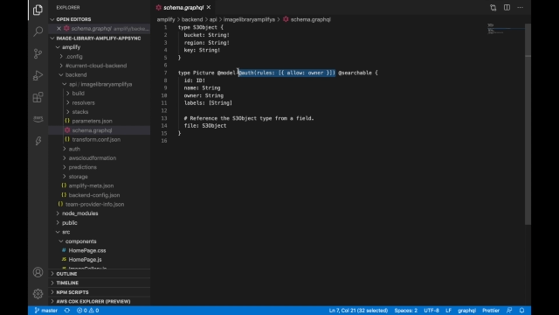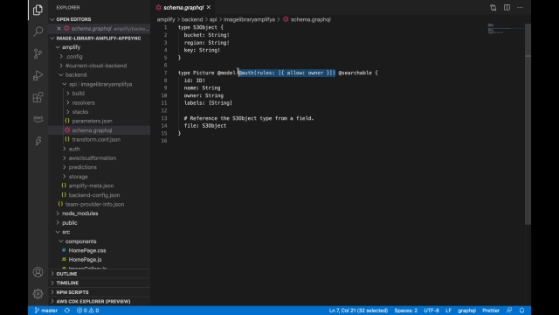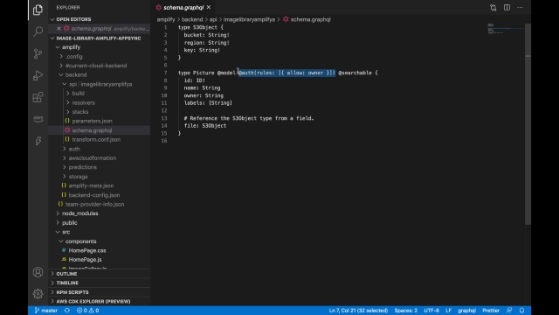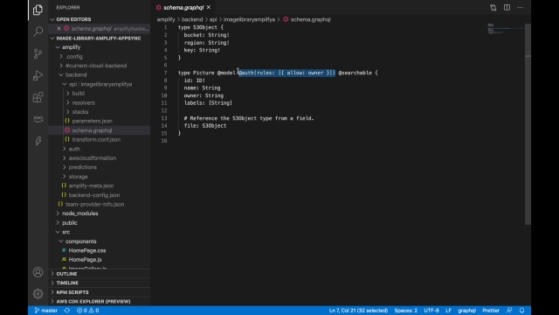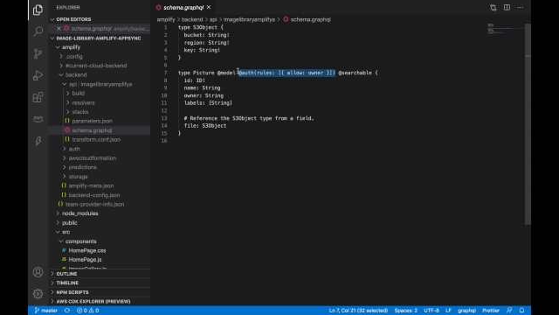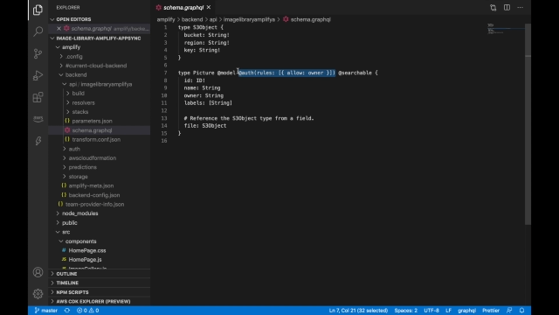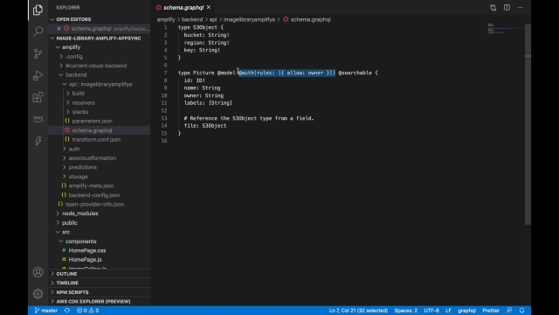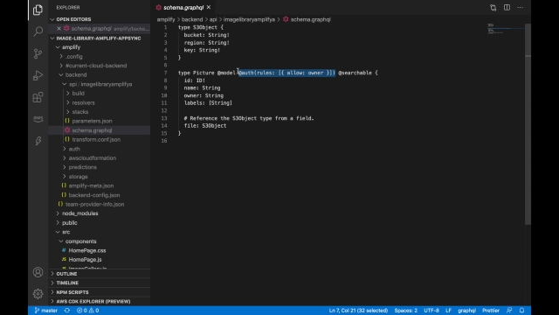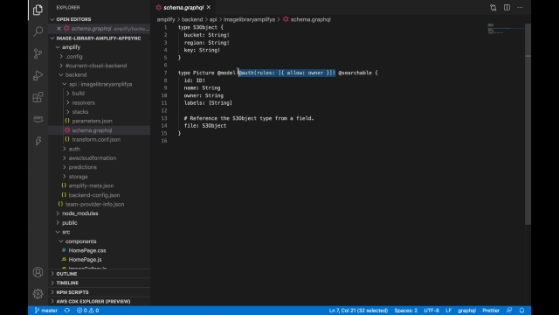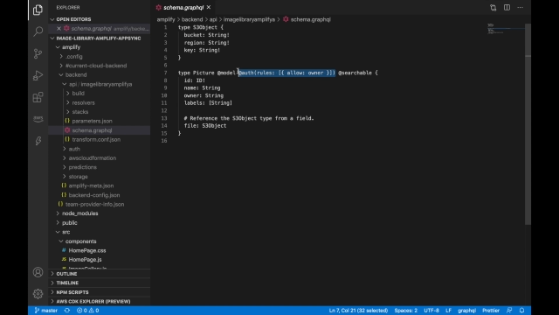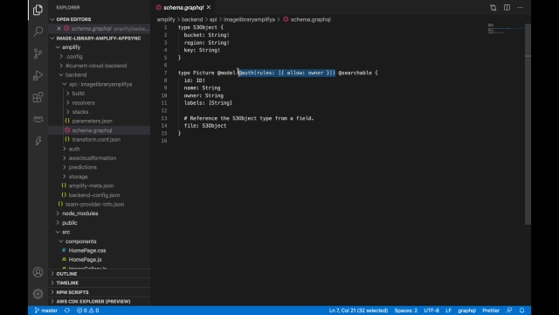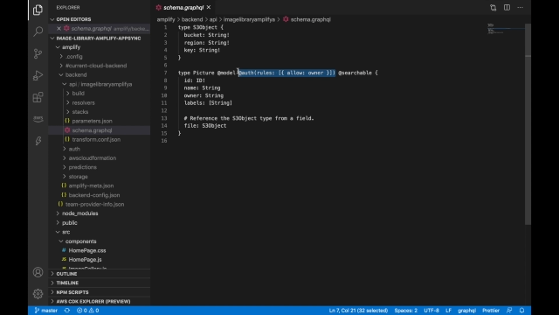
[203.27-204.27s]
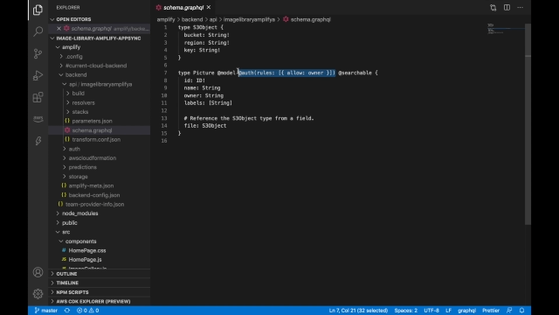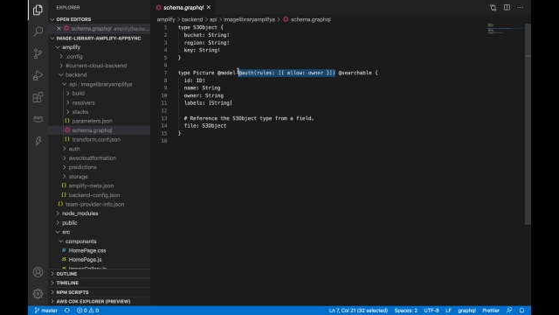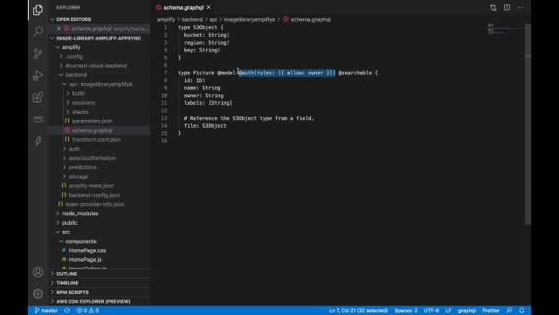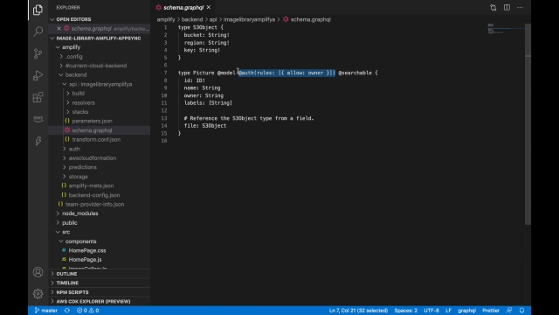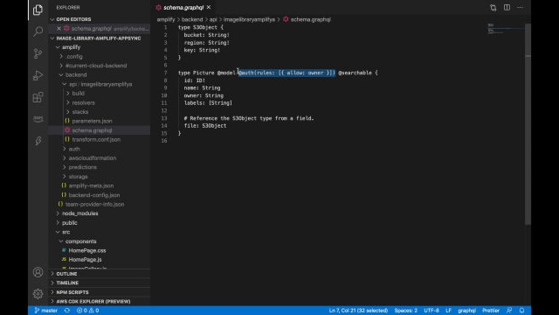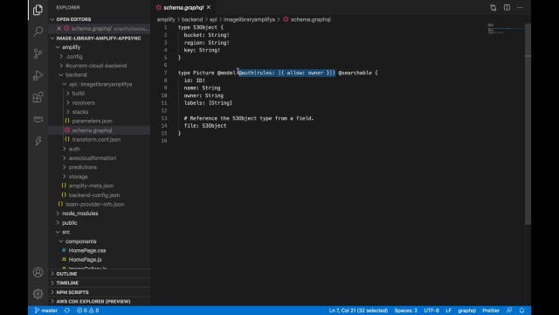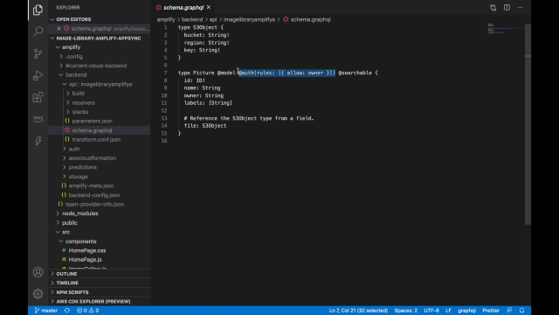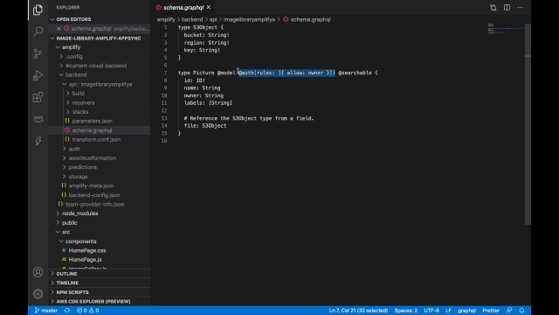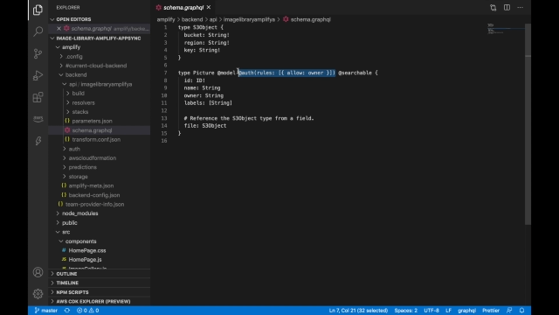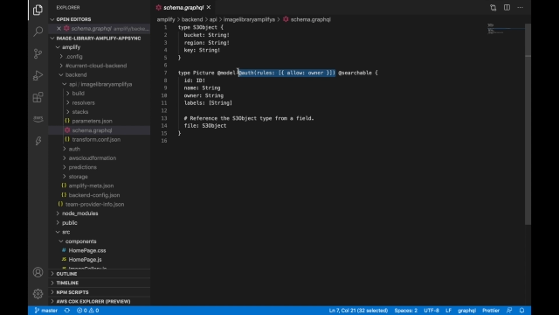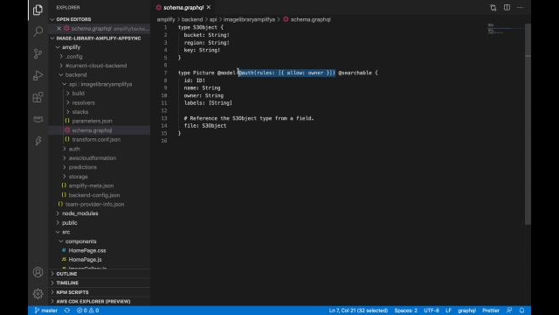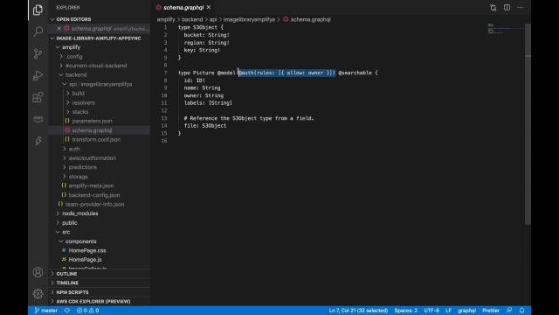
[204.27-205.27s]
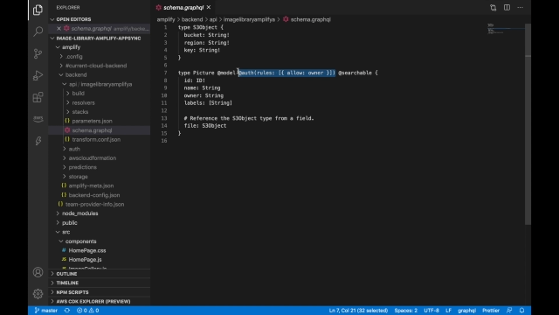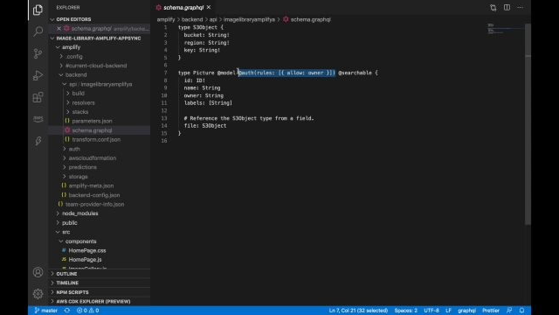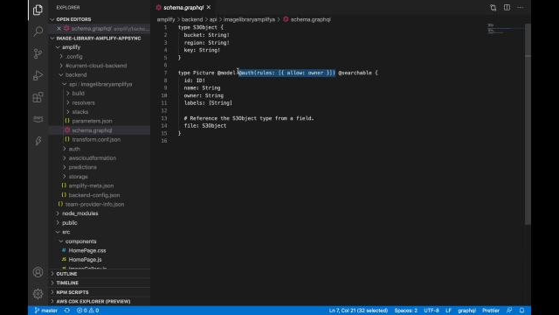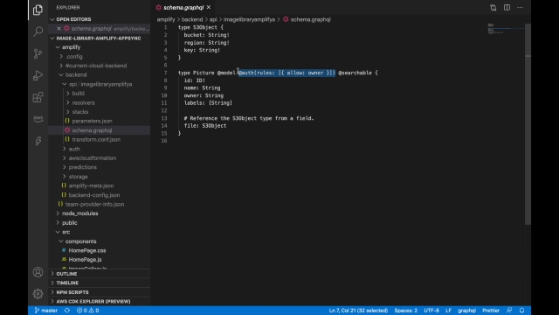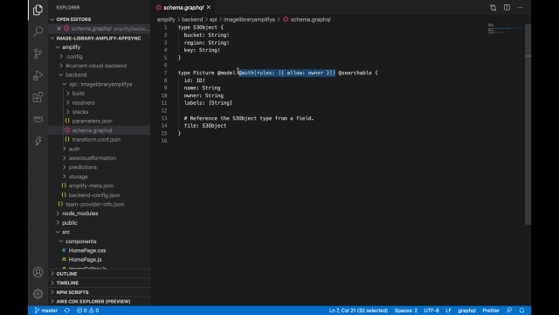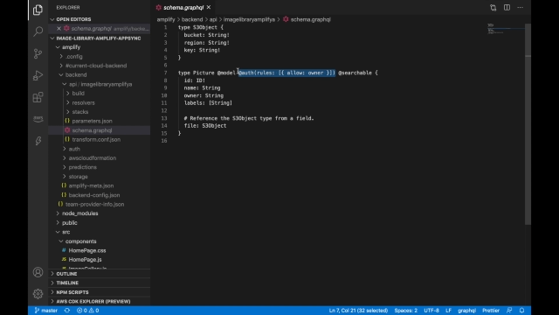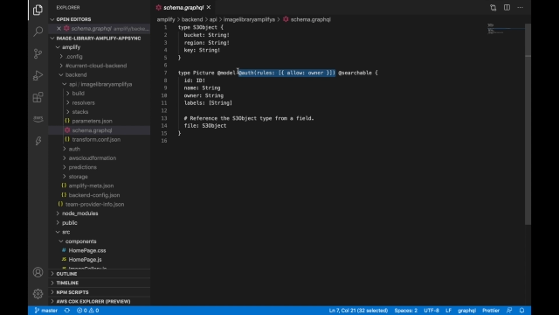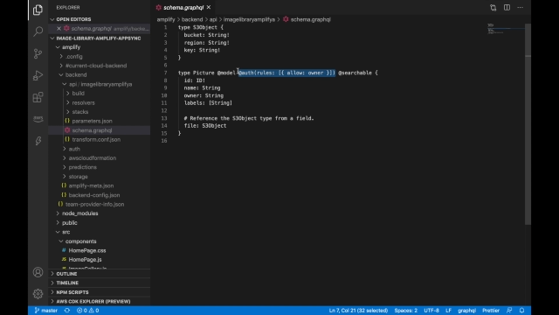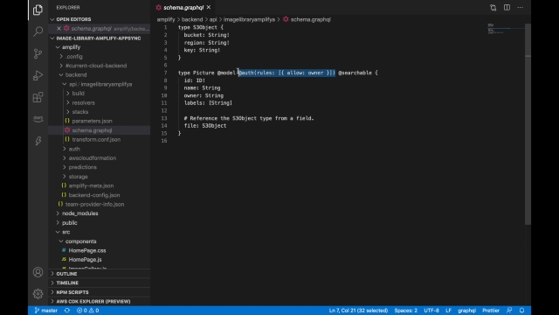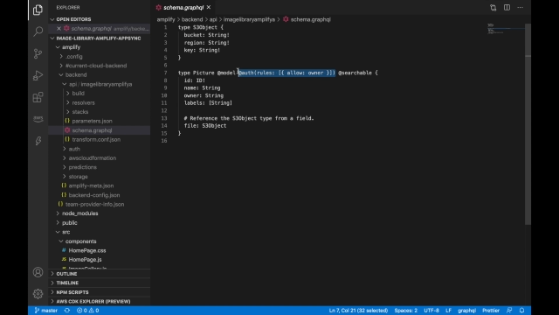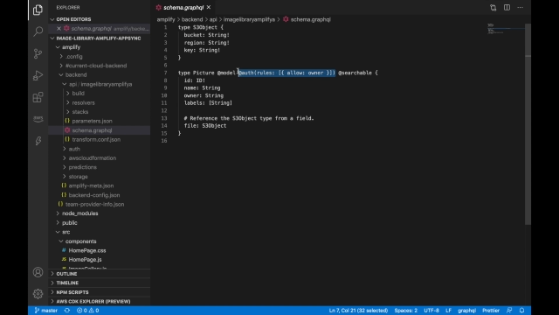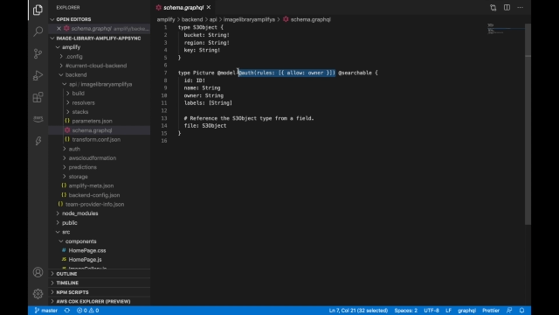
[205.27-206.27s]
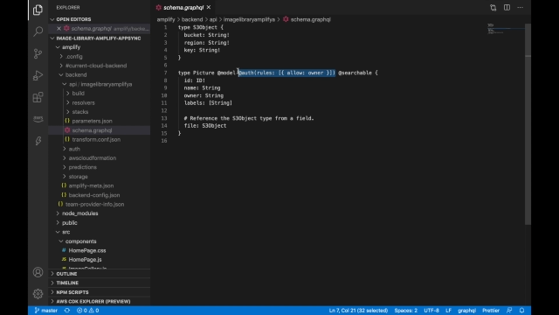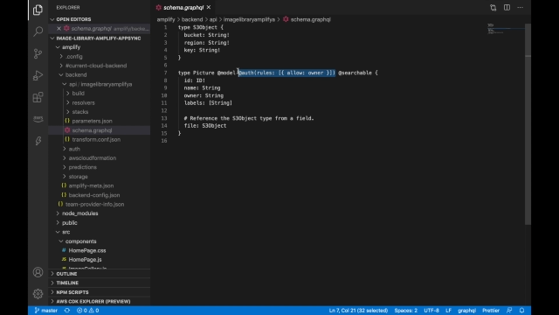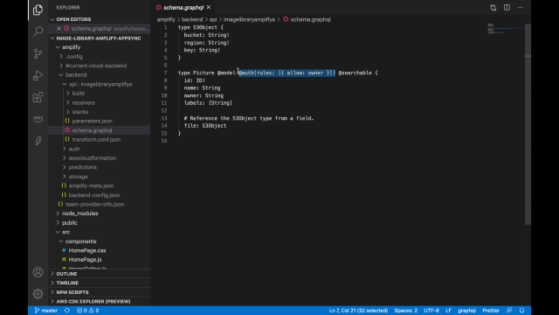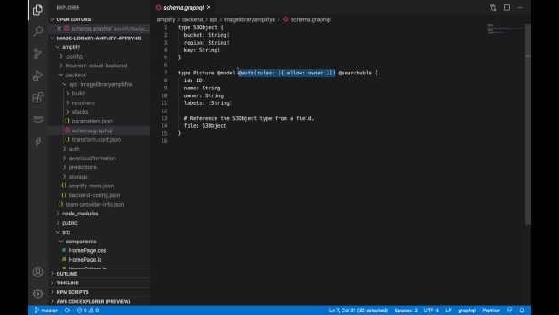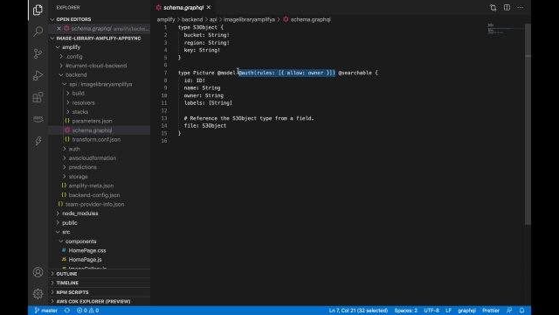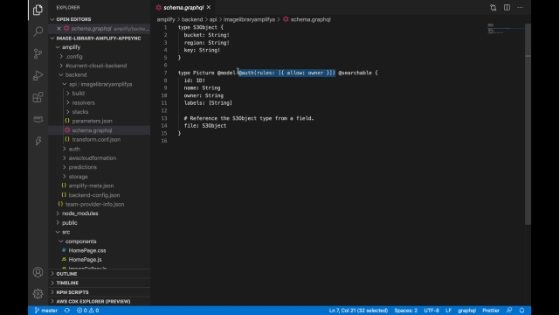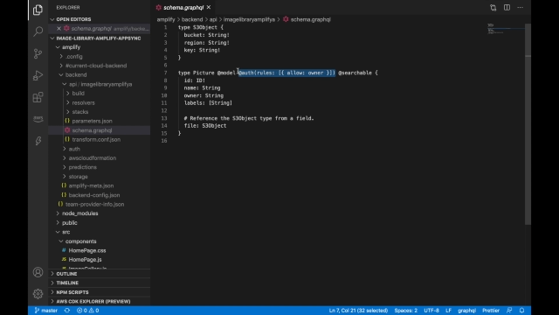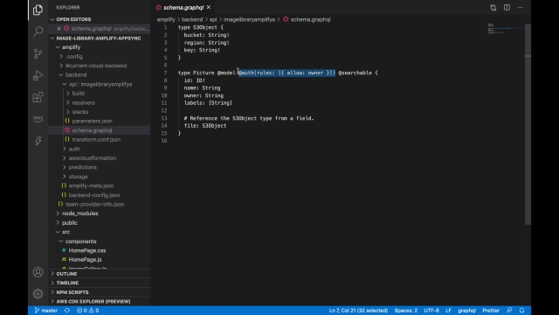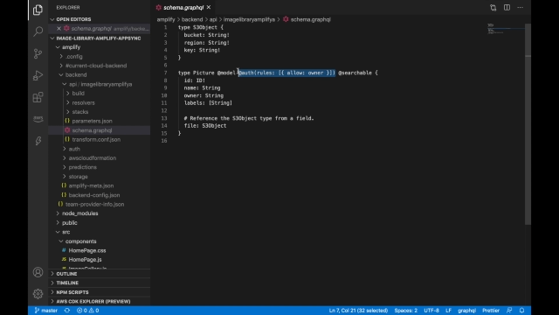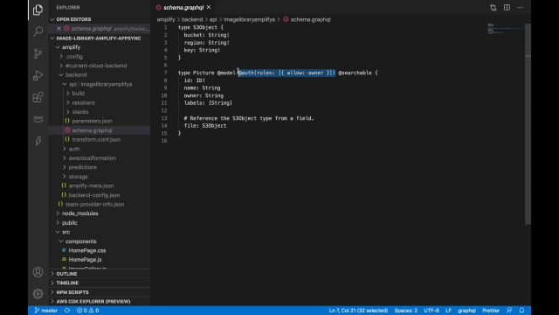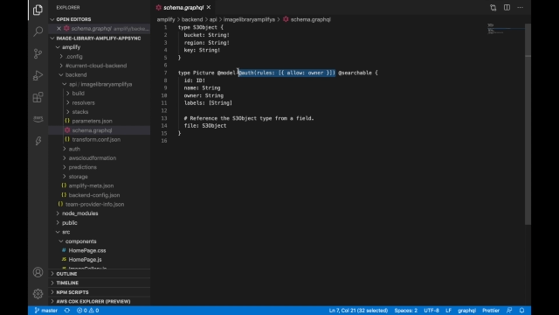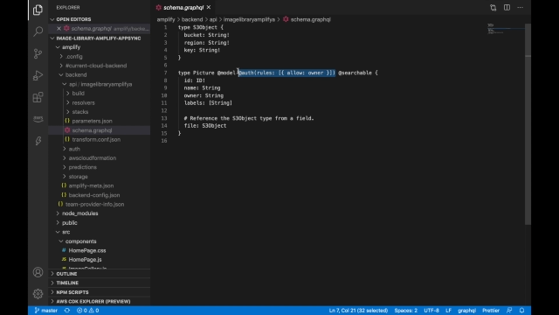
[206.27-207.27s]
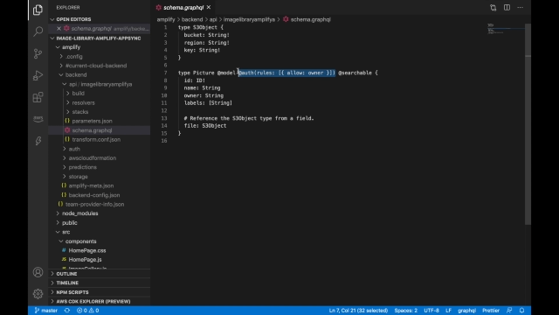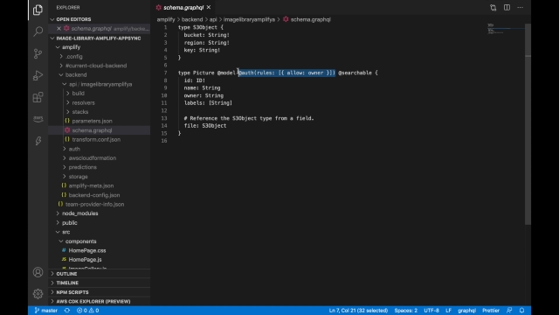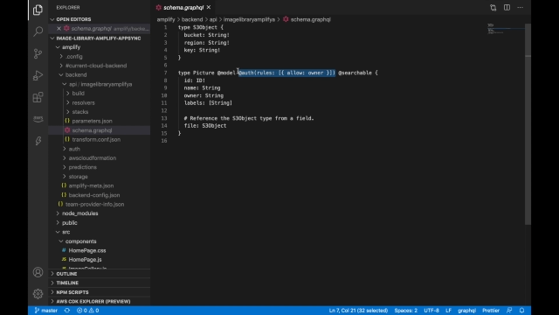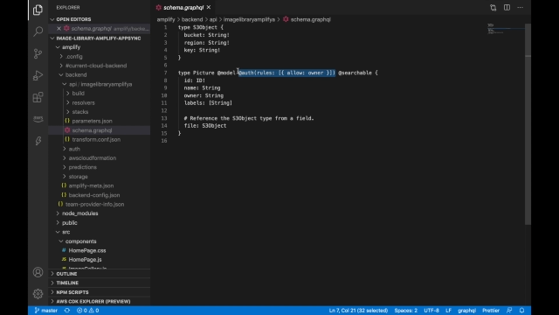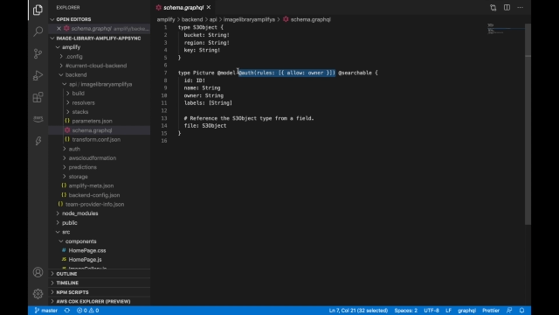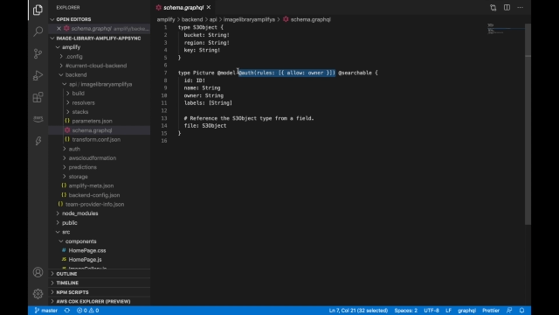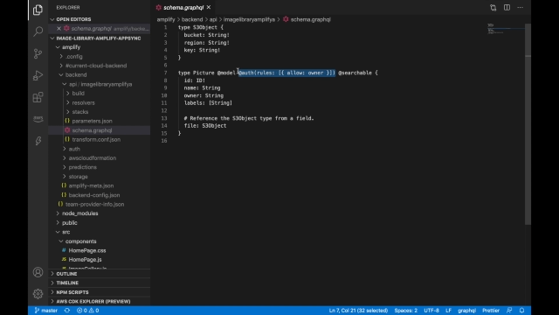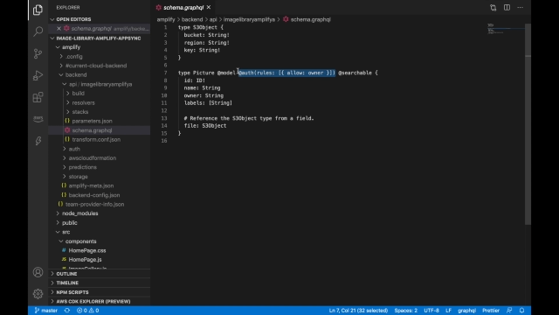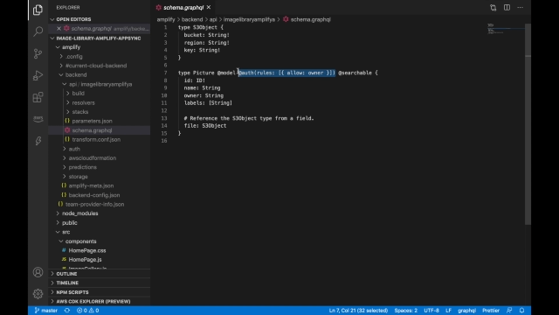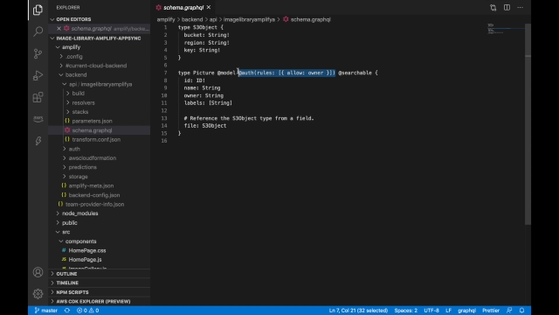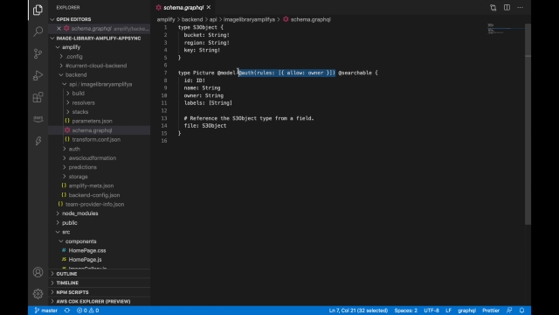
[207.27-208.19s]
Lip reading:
Nobody's mouth can be seen.